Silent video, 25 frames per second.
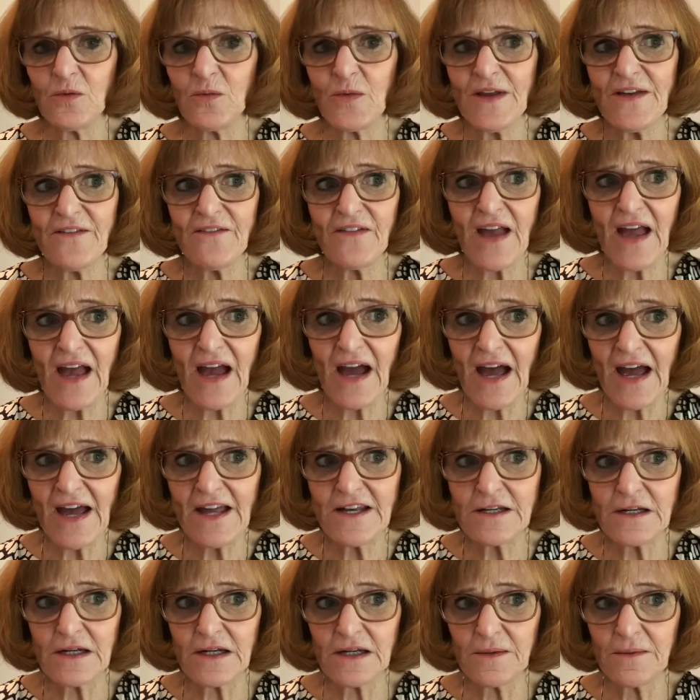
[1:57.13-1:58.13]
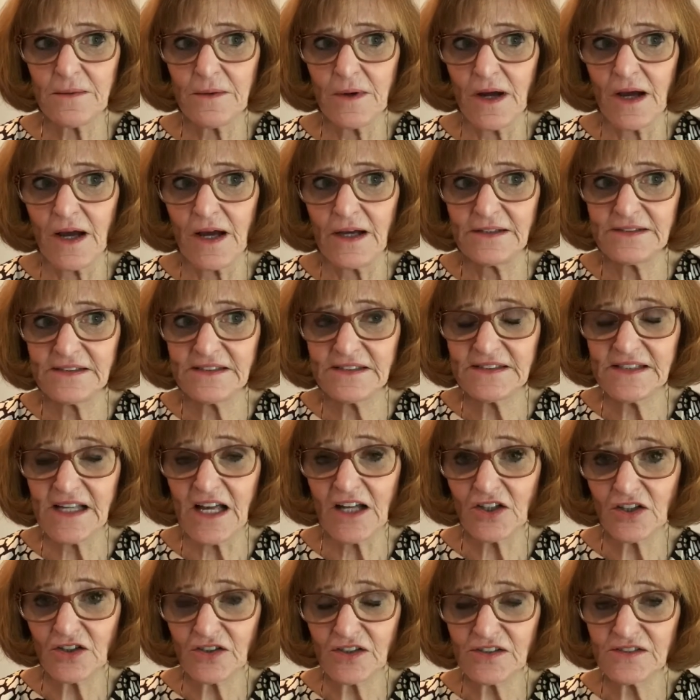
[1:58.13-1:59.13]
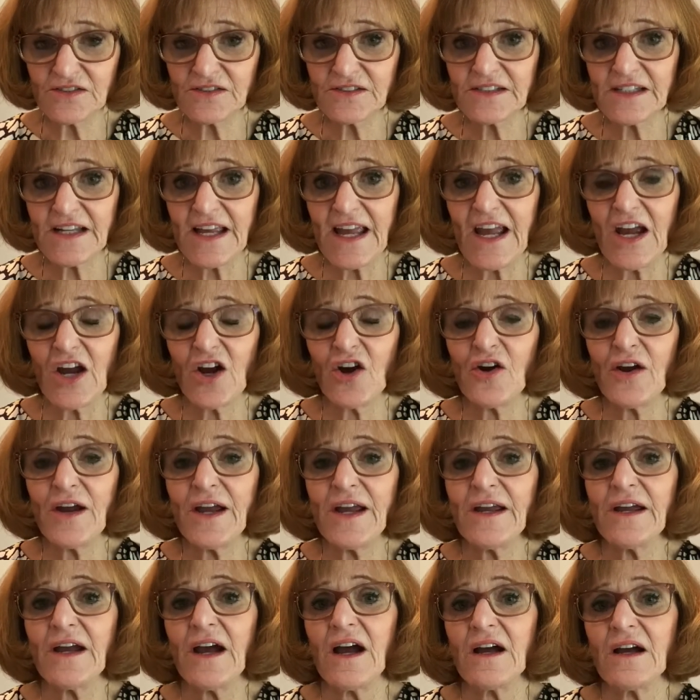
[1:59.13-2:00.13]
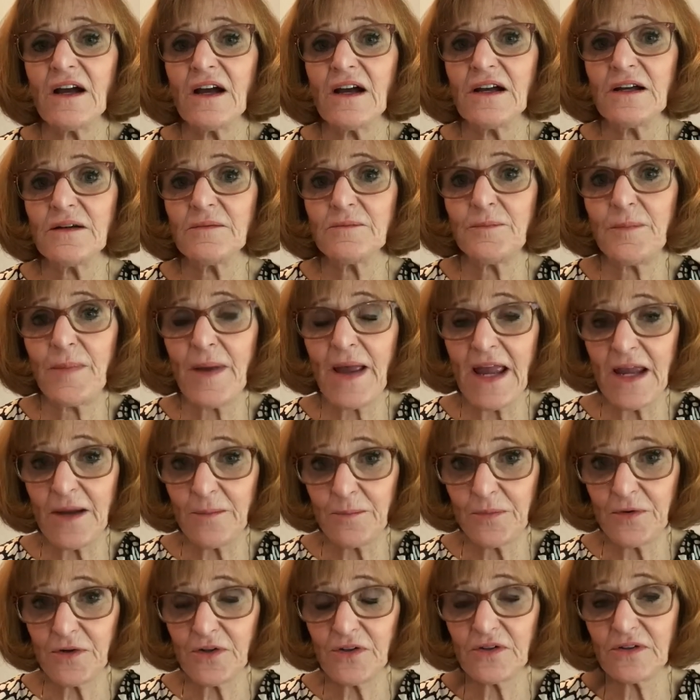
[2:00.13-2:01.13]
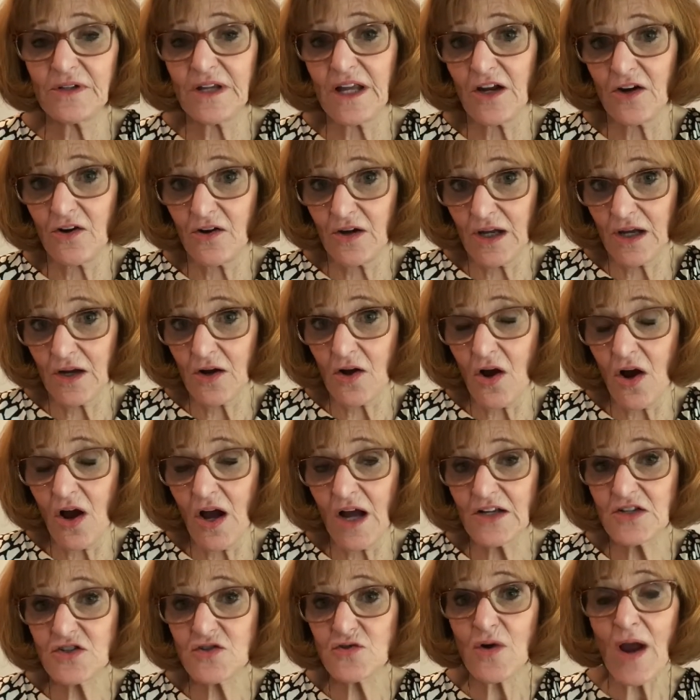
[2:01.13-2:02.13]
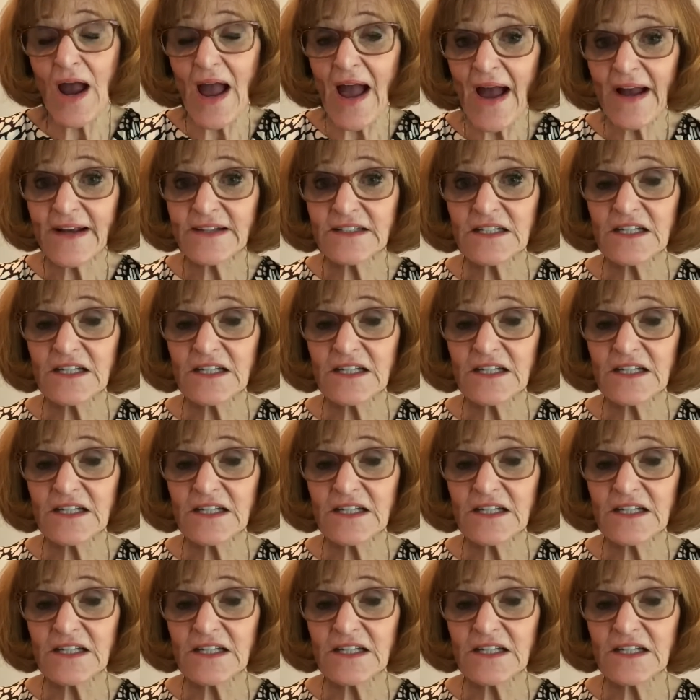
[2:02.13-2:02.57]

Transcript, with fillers: We've had uh, sellers carry paper, carry a contract